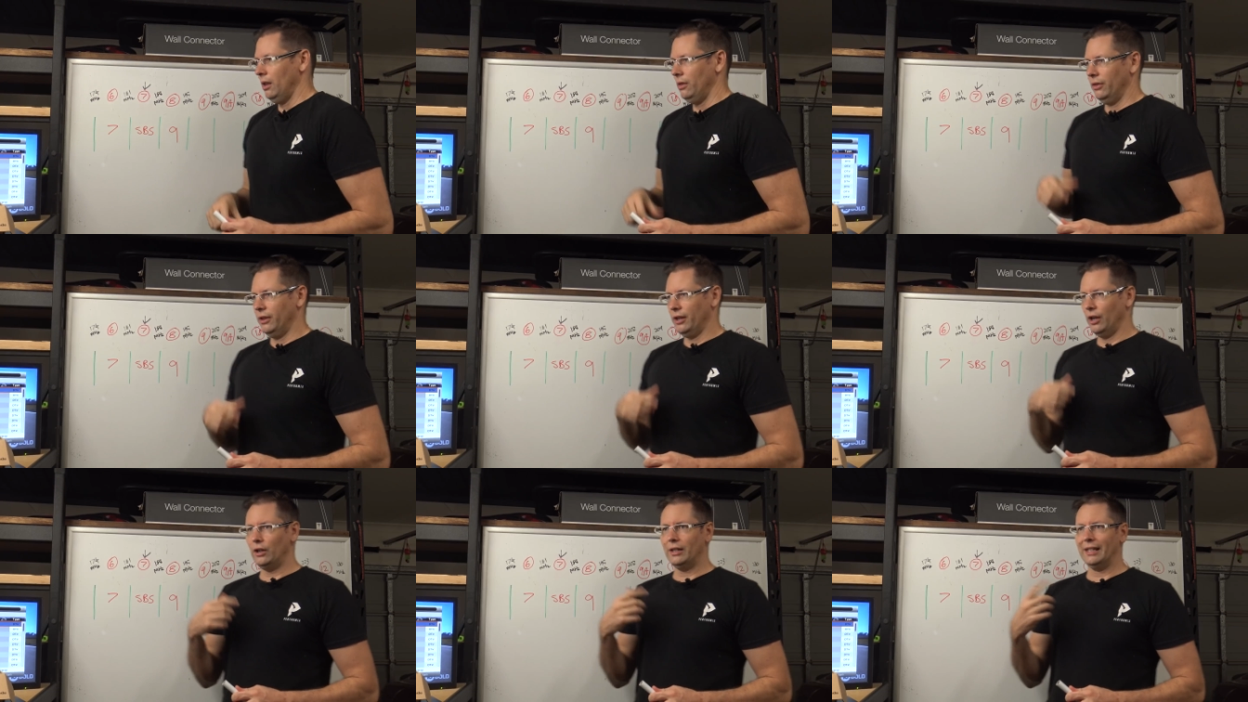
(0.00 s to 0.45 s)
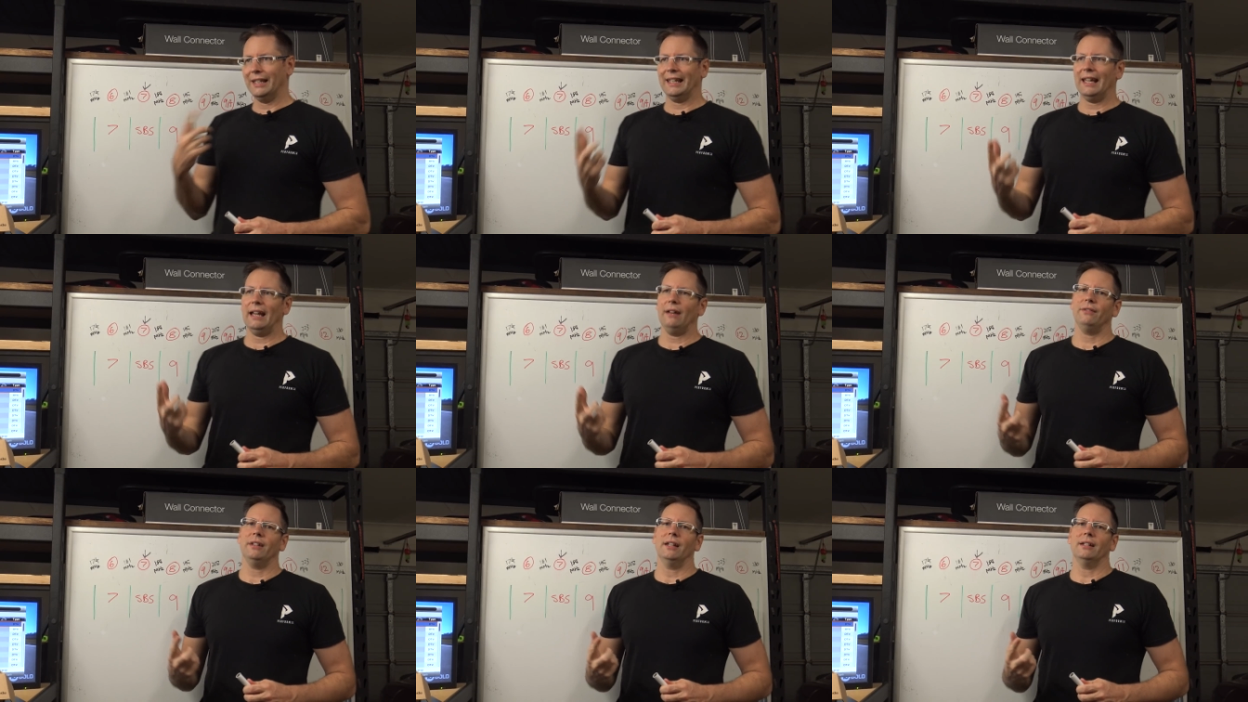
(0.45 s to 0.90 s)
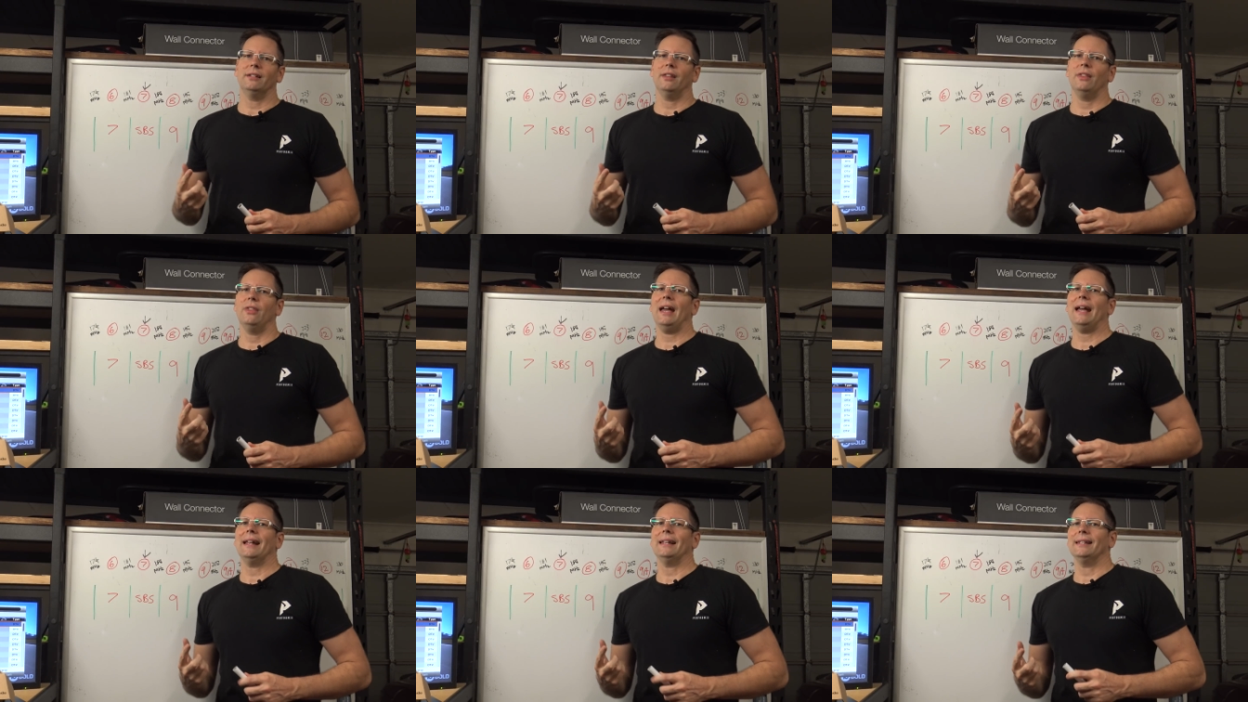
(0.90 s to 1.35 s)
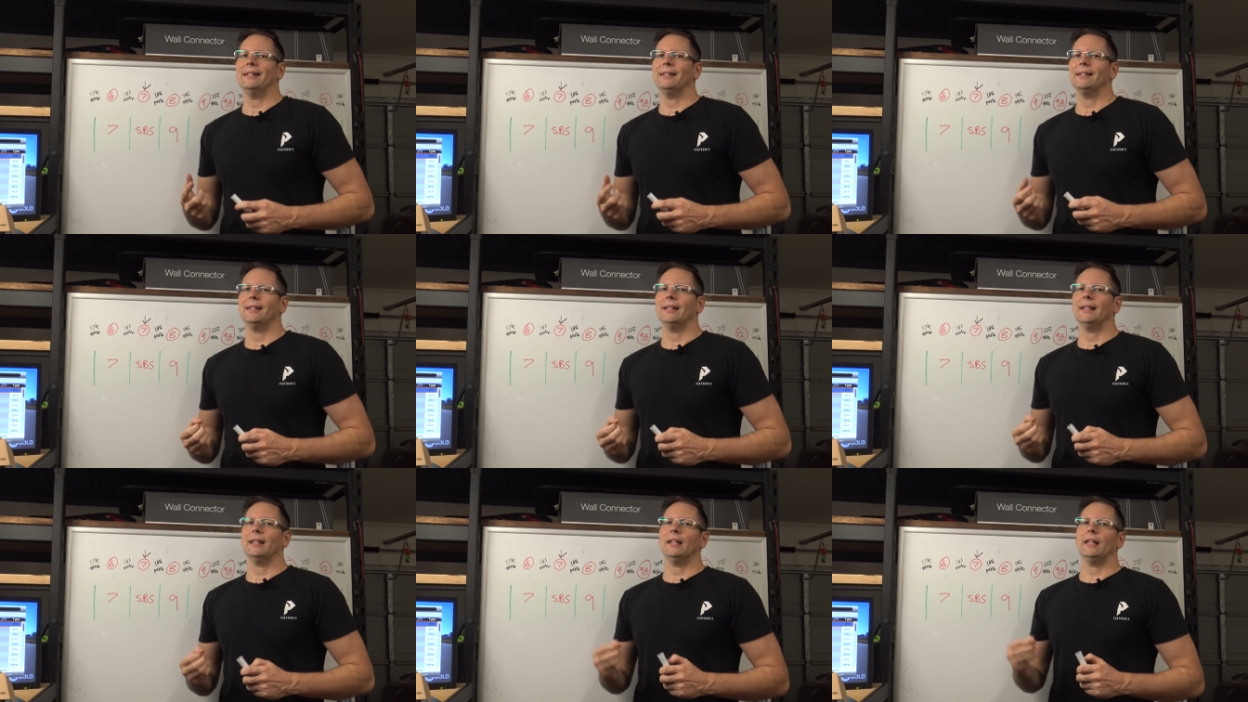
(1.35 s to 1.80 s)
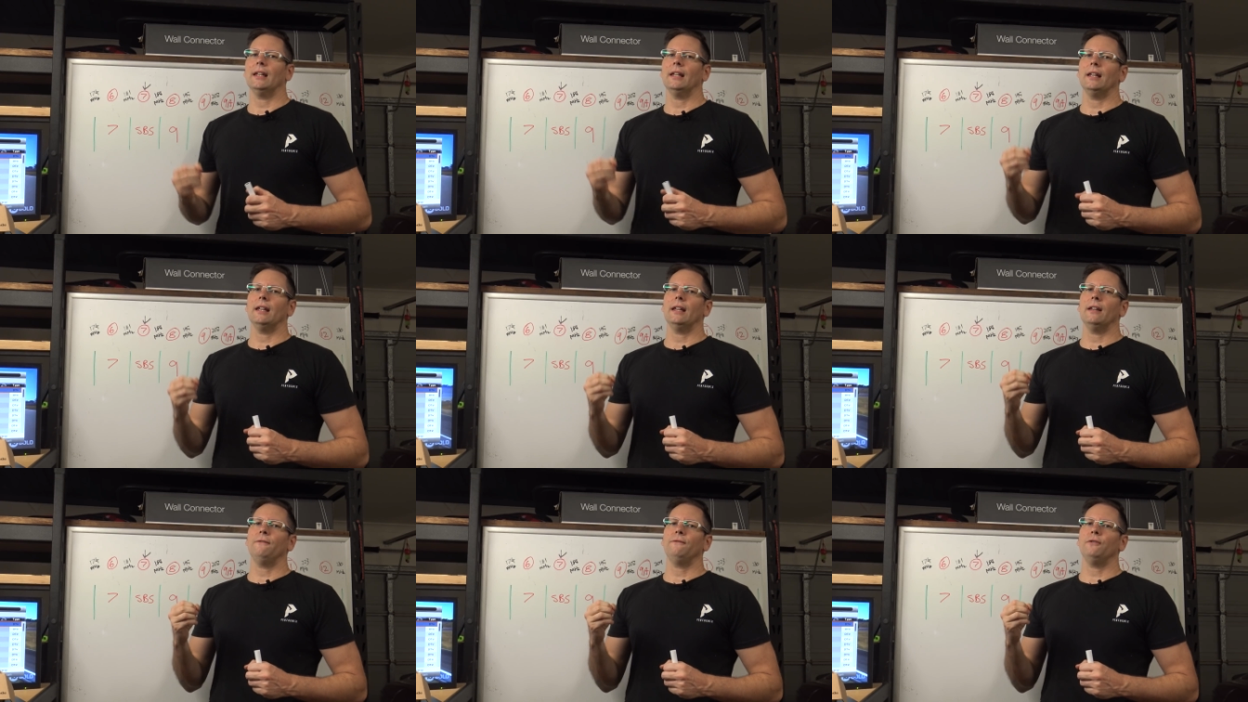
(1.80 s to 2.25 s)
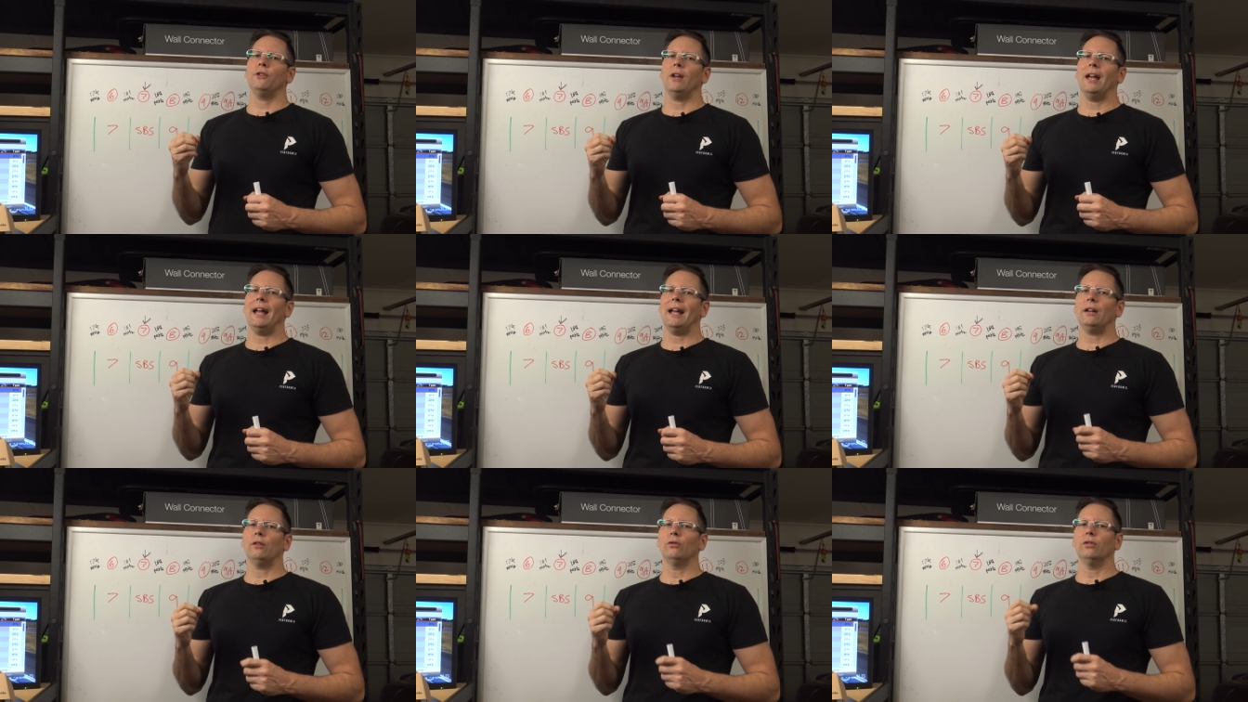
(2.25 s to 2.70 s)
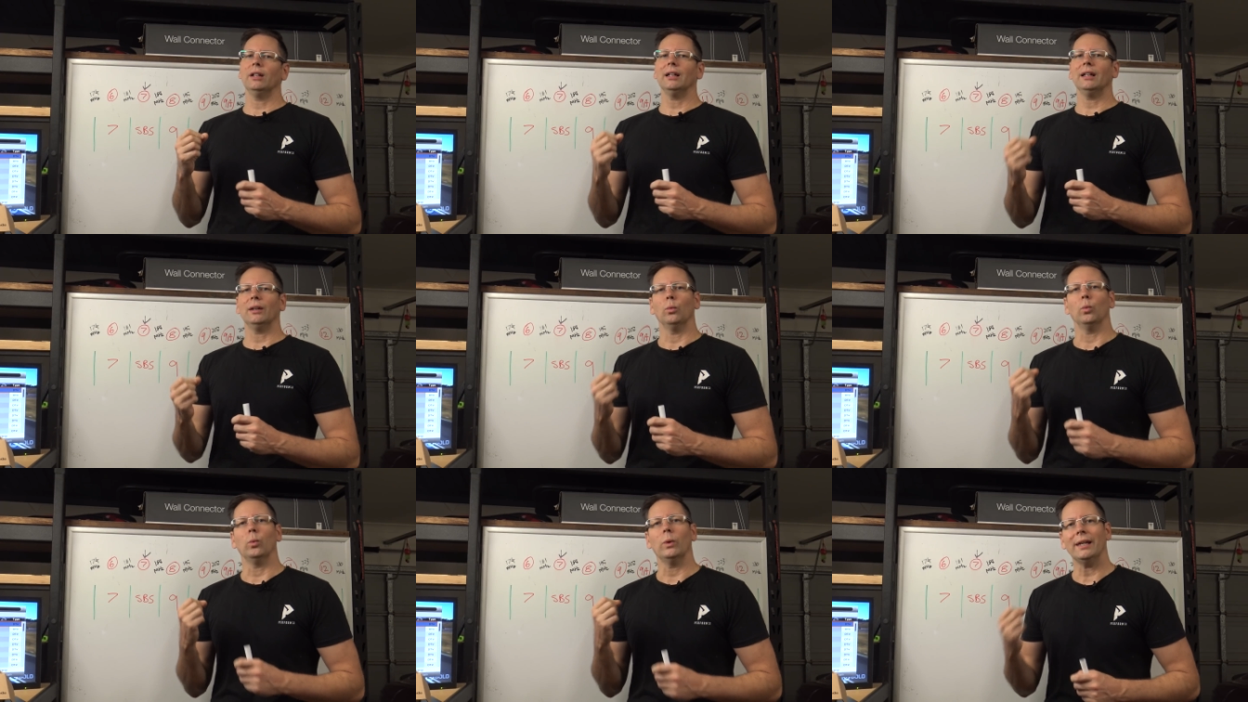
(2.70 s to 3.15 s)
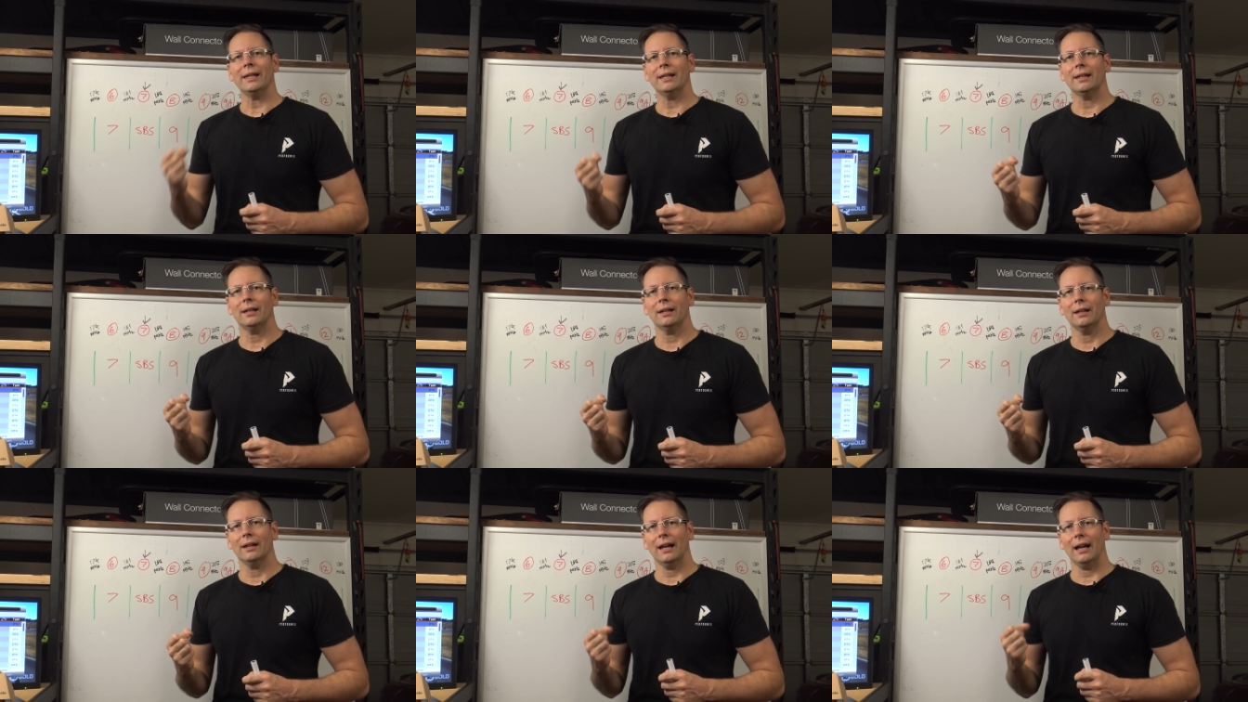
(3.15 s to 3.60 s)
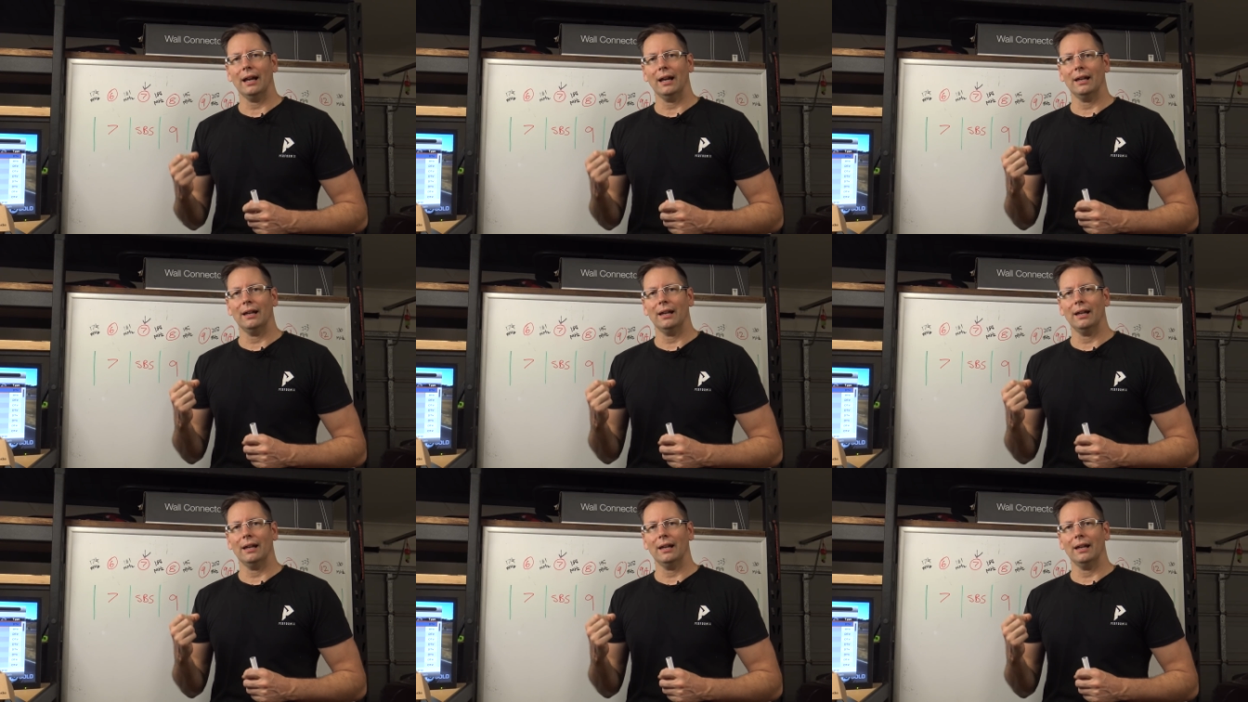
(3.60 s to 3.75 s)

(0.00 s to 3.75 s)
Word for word: the only caveat to that is, if you had a really weak